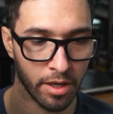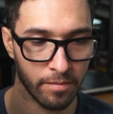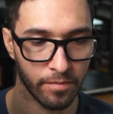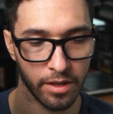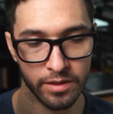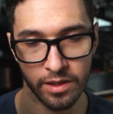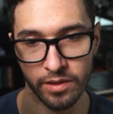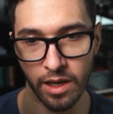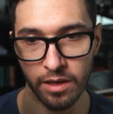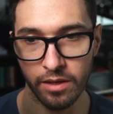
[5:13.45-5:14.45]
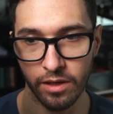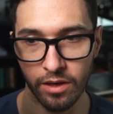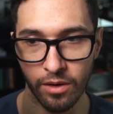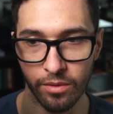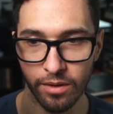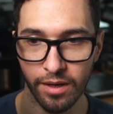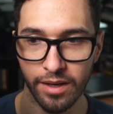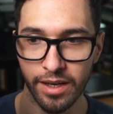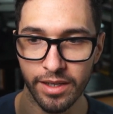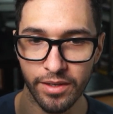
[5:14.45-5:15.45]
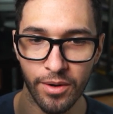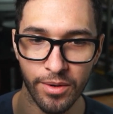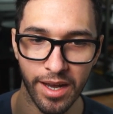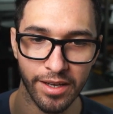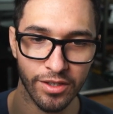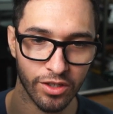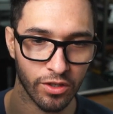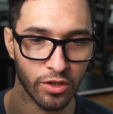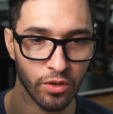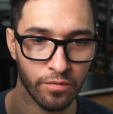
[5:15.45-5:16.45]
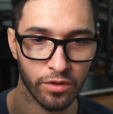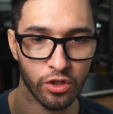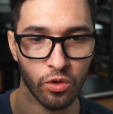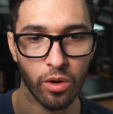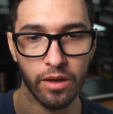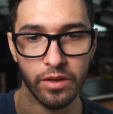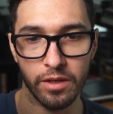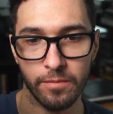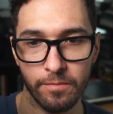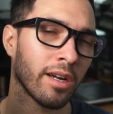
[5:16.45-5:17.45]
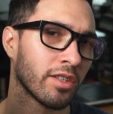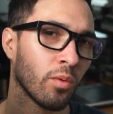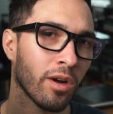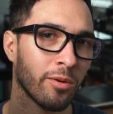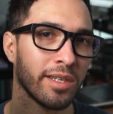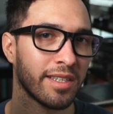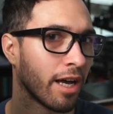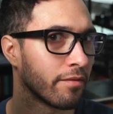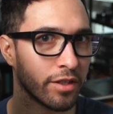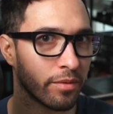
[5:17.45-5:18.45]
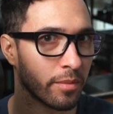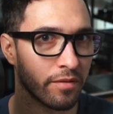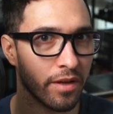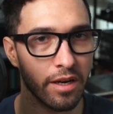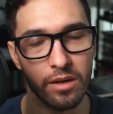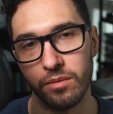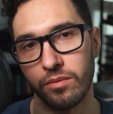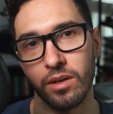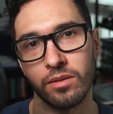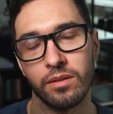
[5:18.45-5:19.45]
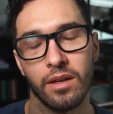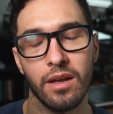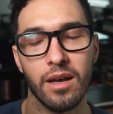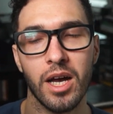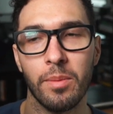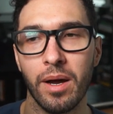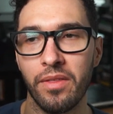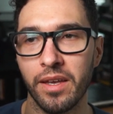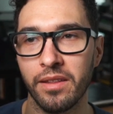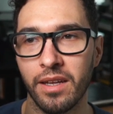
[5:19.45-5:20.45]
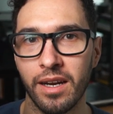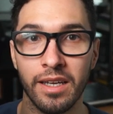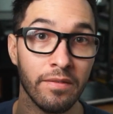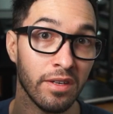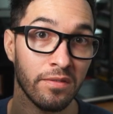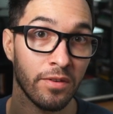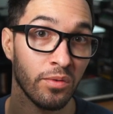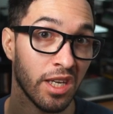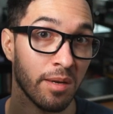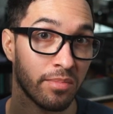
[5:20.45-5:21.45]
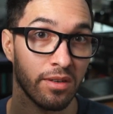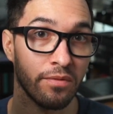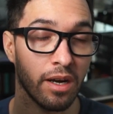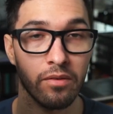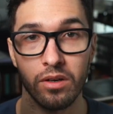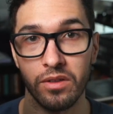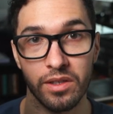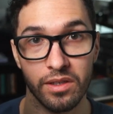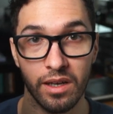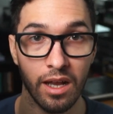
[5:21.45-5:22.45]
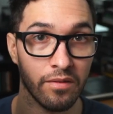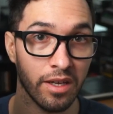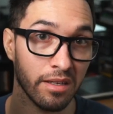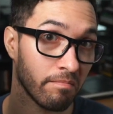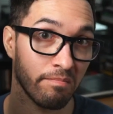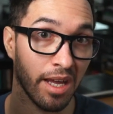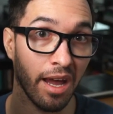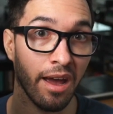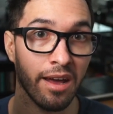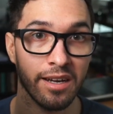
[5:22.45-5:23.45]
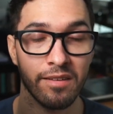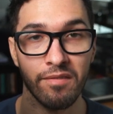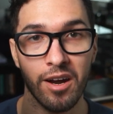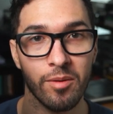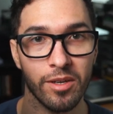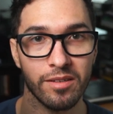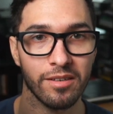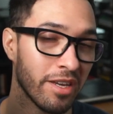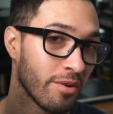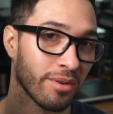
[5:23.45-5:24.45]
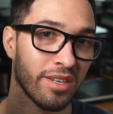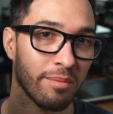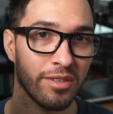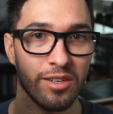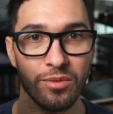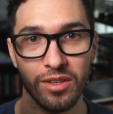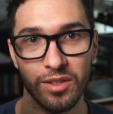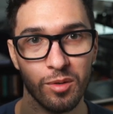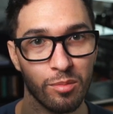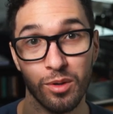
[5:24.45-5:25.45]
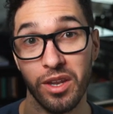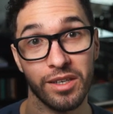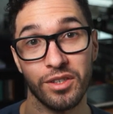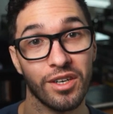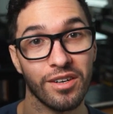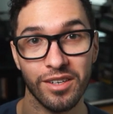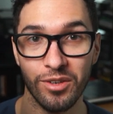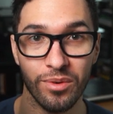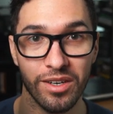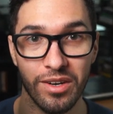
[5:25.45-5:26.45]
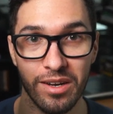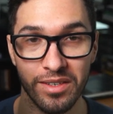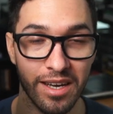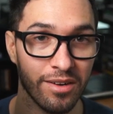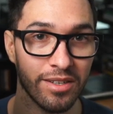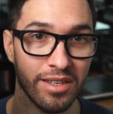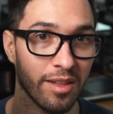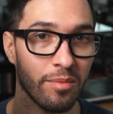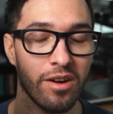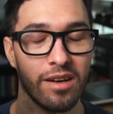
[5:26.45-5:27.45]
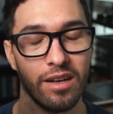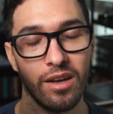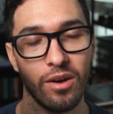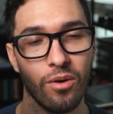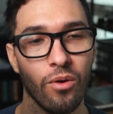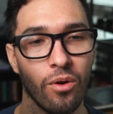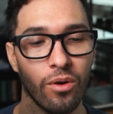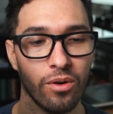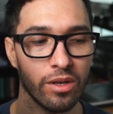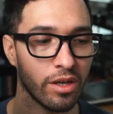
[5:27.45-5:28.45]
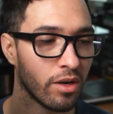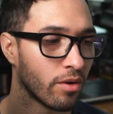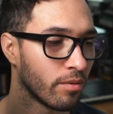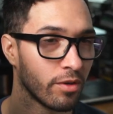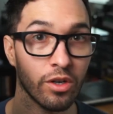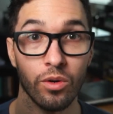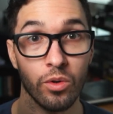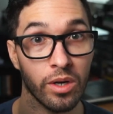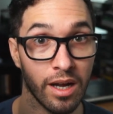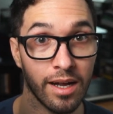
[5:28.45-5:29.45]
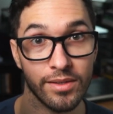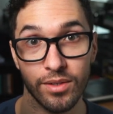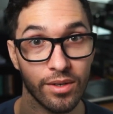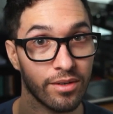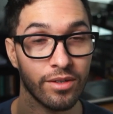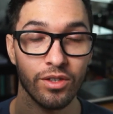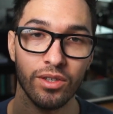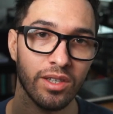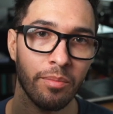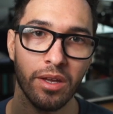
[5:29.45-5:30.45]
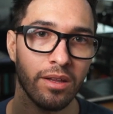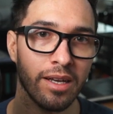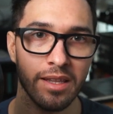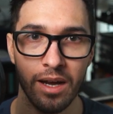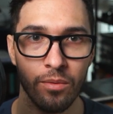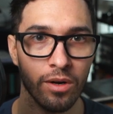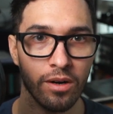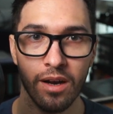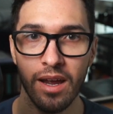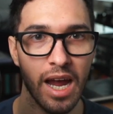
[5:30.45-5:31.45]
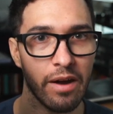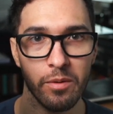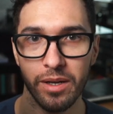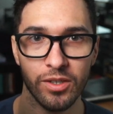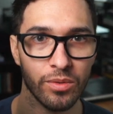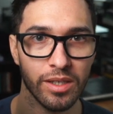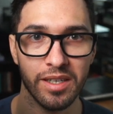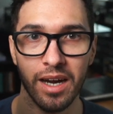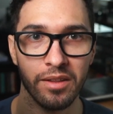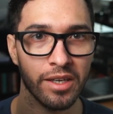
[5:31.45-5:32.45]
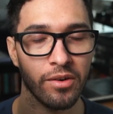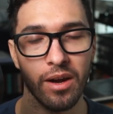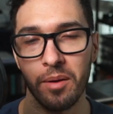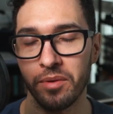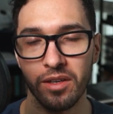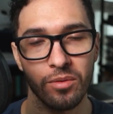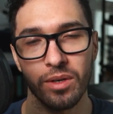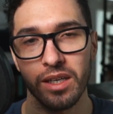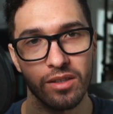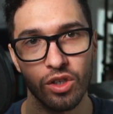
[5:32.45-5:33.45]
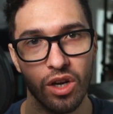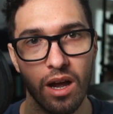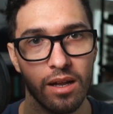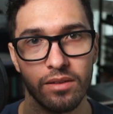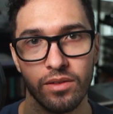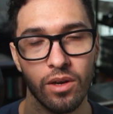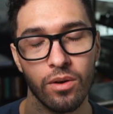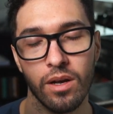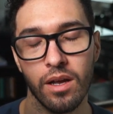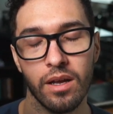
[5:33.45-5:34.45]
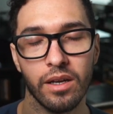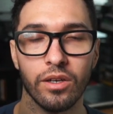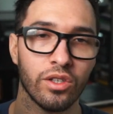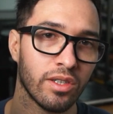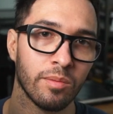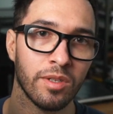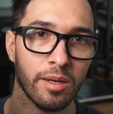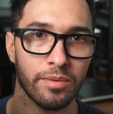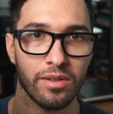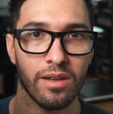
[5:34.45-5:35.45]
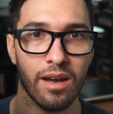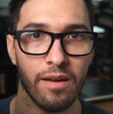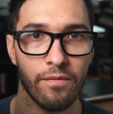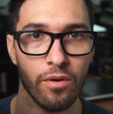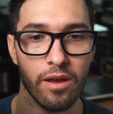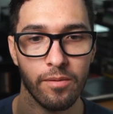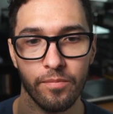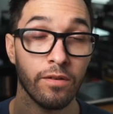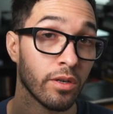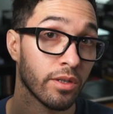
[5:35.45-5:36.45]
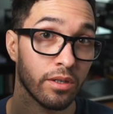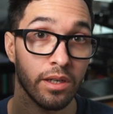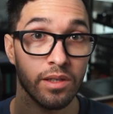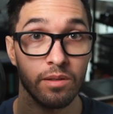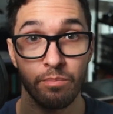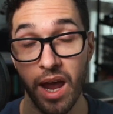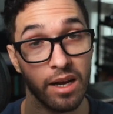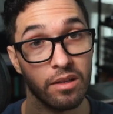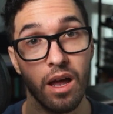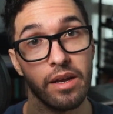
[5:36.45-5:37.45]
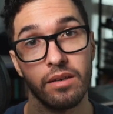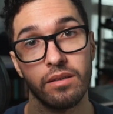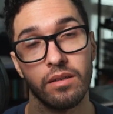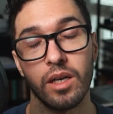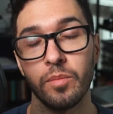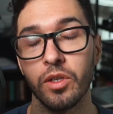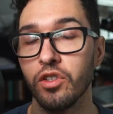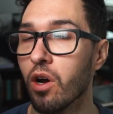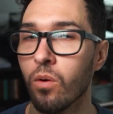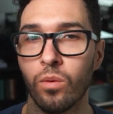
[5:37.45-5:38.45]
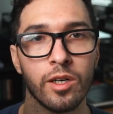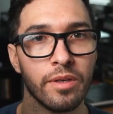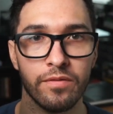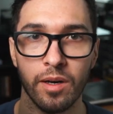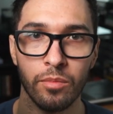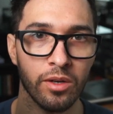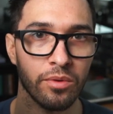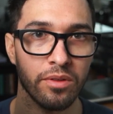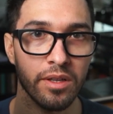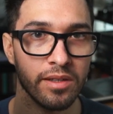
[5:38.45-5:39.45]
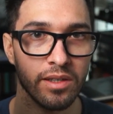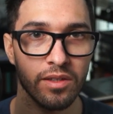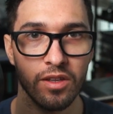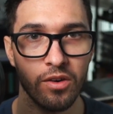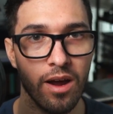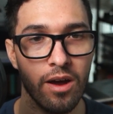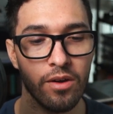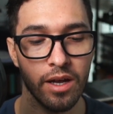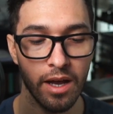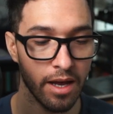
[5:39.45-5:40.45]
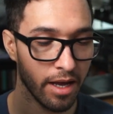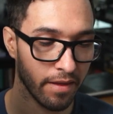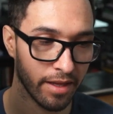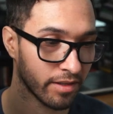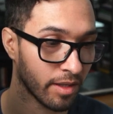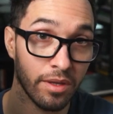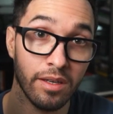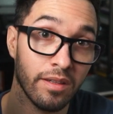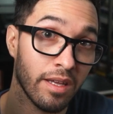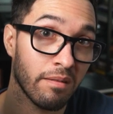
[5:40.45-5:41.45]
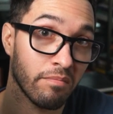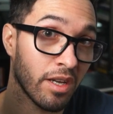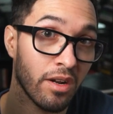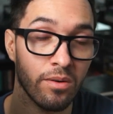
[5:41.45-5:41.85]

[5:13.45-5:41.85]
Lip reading: But as I said, it's okay just to shoot for the joy of it. All right, so what can we salvage from this video? Well, I think that I can give you a few tips if you're ever in this kind of like chaotic environment. Maybe your team's going to win the Super Bowl next year and you want to go downtown to celebrate. Or, you're going to a concert or just something like that where everybody's really tightly cramped and you want to give the shot. So here's just some tips that I have for you. First is pack light. You don't want to be fumbling with lenses in the crowd. And that's something that,